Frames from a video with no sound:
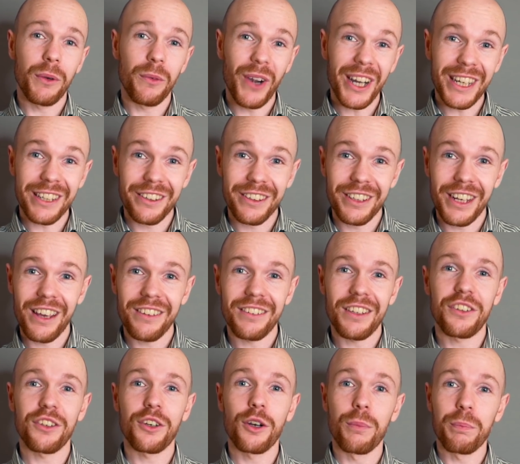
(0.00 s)
recognize
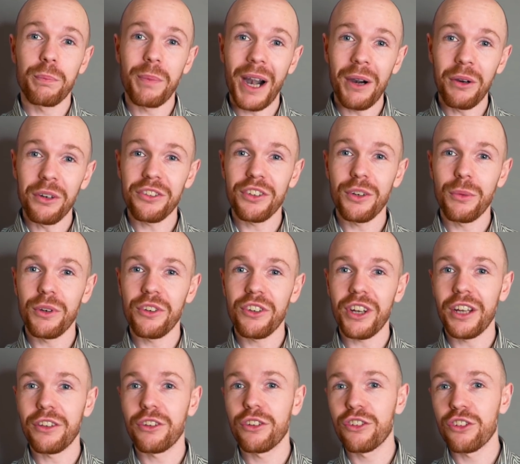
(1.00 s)
that the comparison which
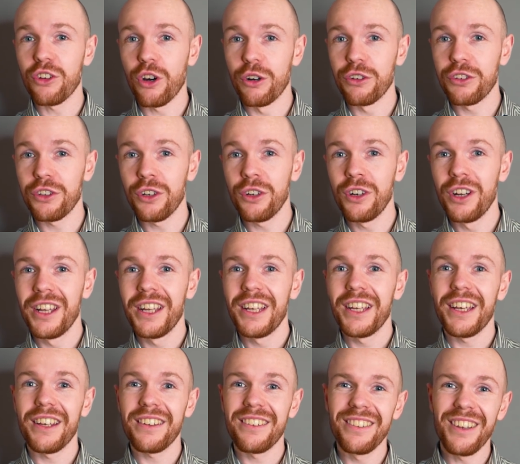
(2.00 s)
I just showed you
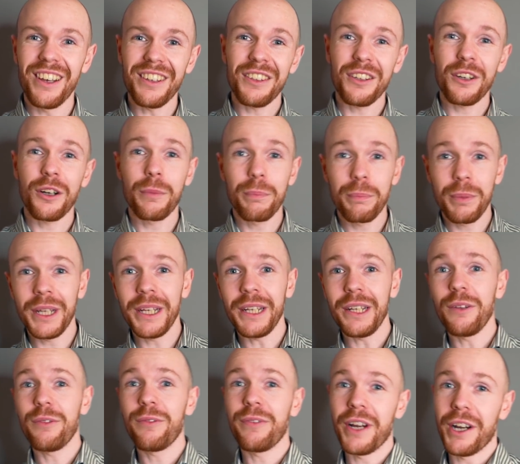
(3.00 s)
is not
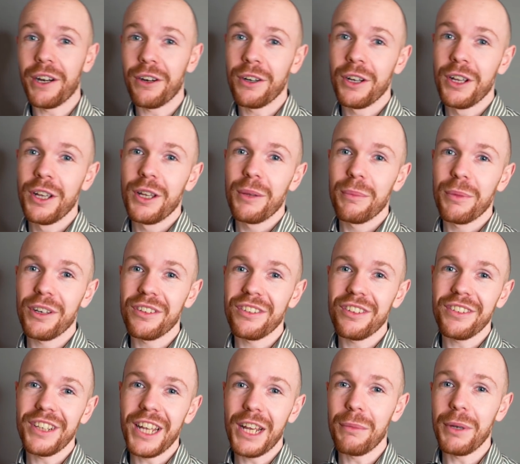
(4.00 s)
completely fair, because
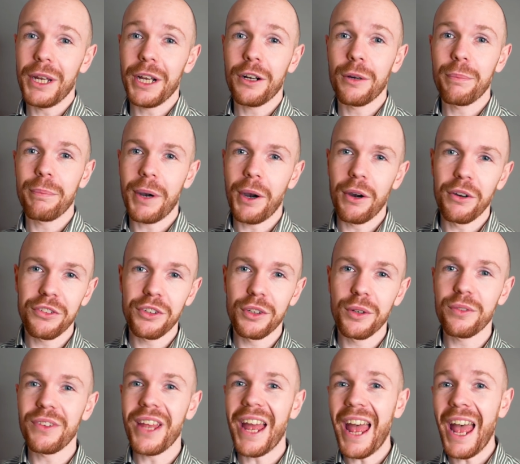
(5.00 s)
it's namely a comparison
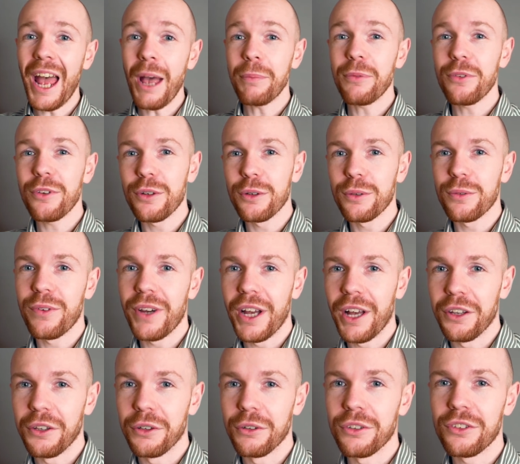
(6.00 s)
of the absolute
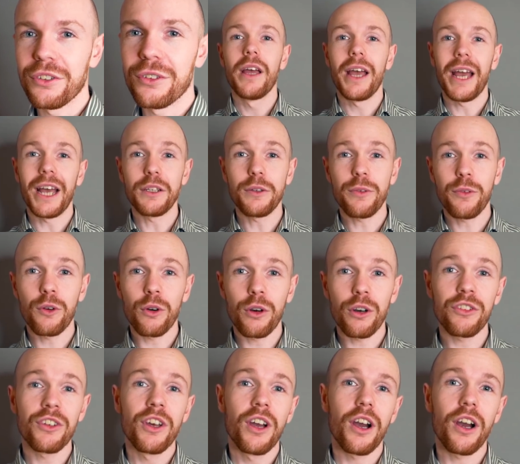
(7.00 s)
values. And of
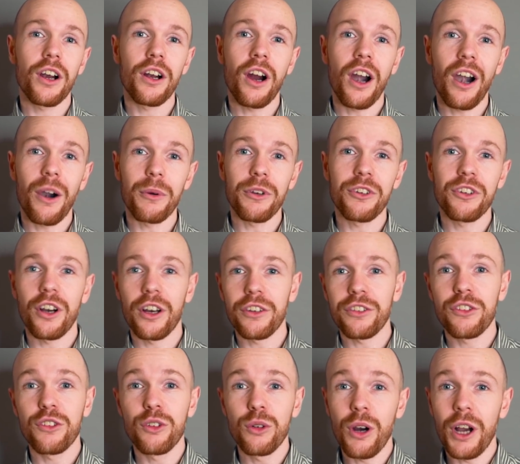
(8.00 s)
course, a car which
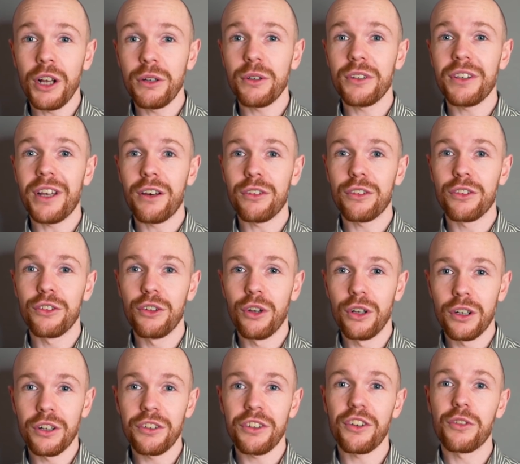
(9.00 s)
costs
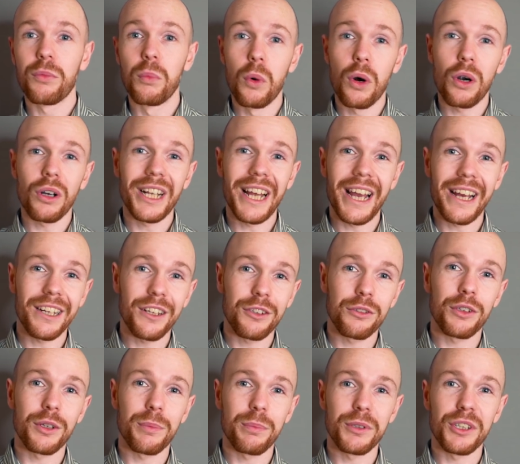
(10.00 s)
$200,000 is more likely
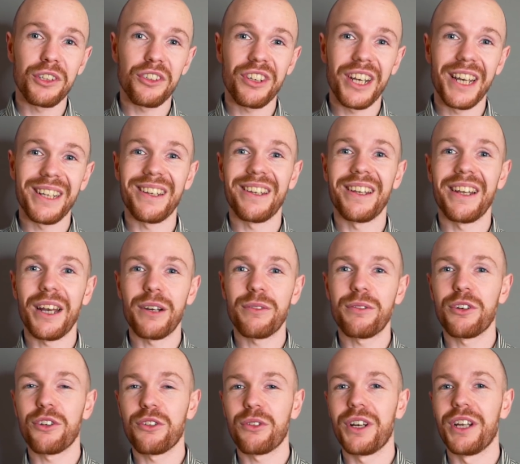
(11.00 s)
to depreciate at an
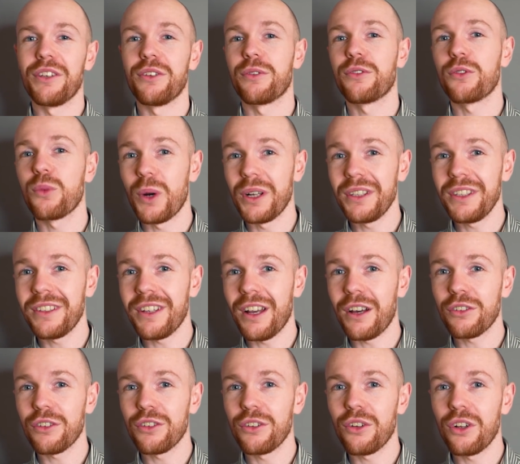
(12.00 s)
average rate of
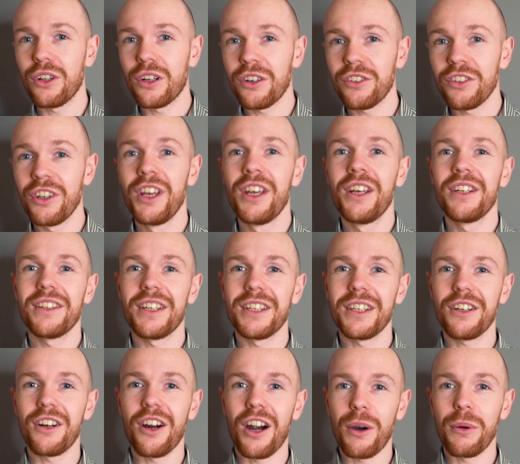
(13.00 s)
$20,000 than a
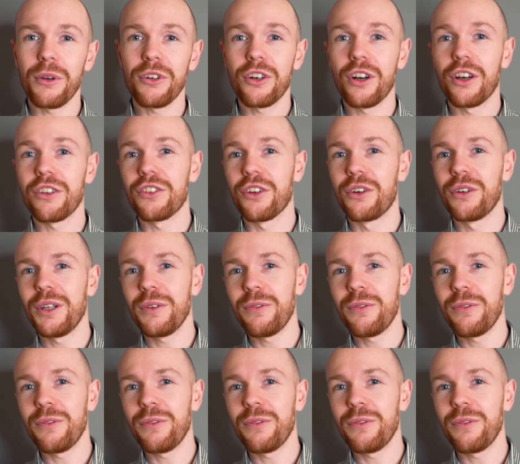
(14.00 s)
car which costs only